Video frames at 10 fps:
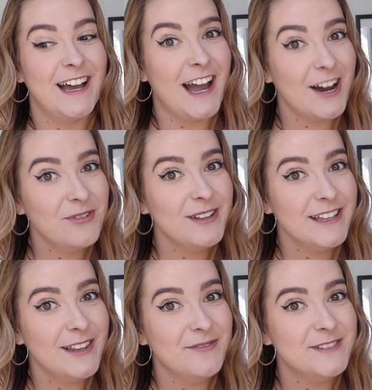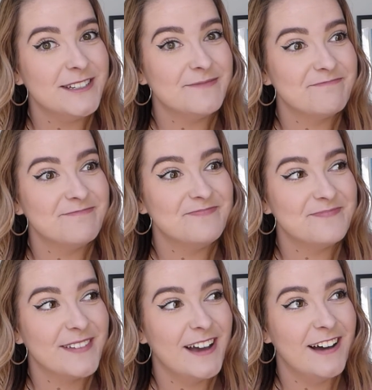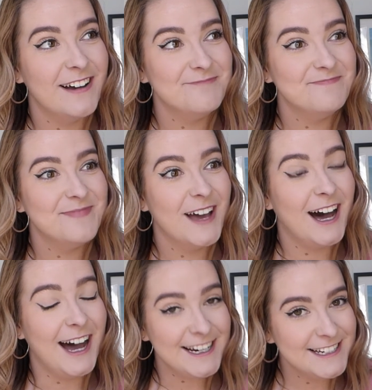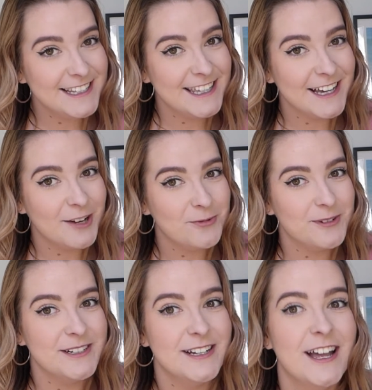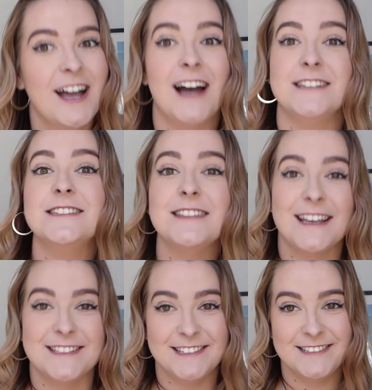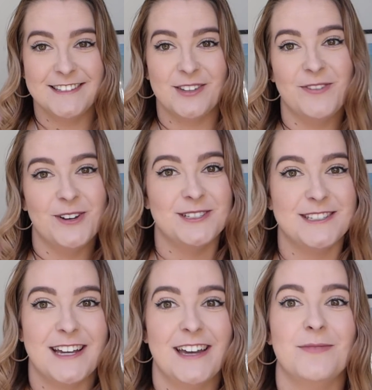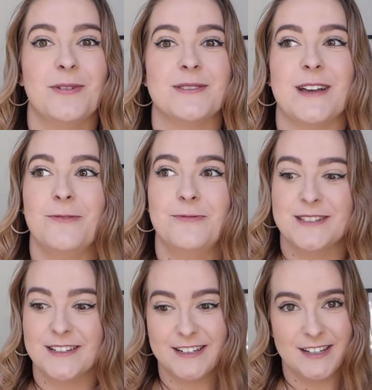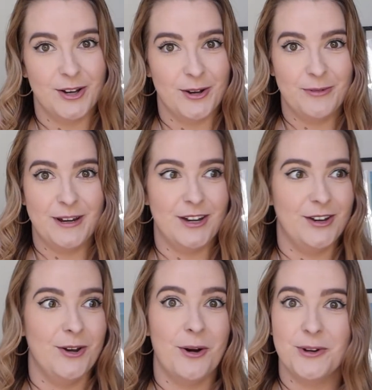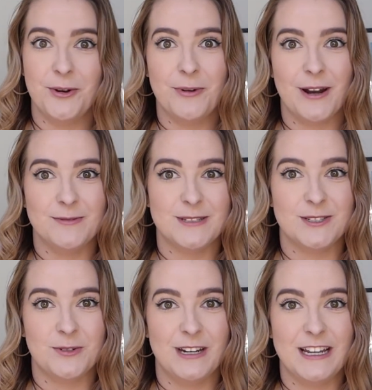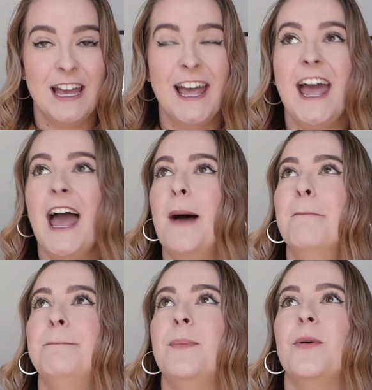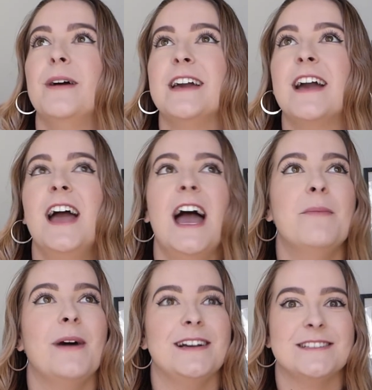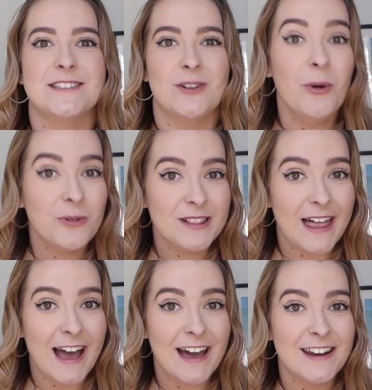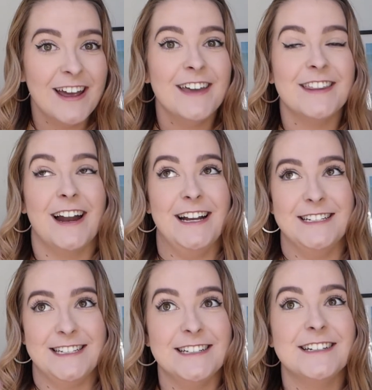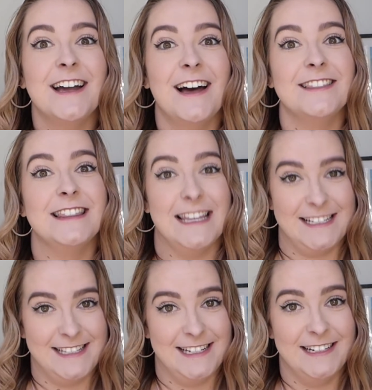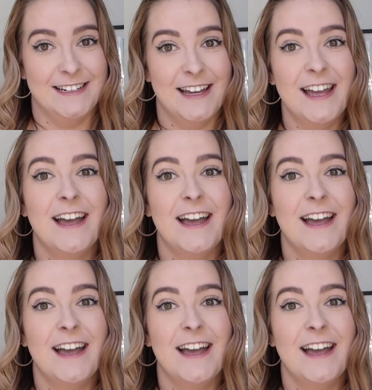I really loved it. I didn't think I would. I did a lesson the first day because I wasn't gonna go and not know what I was doing, and boy am I so glad that I did a lesson.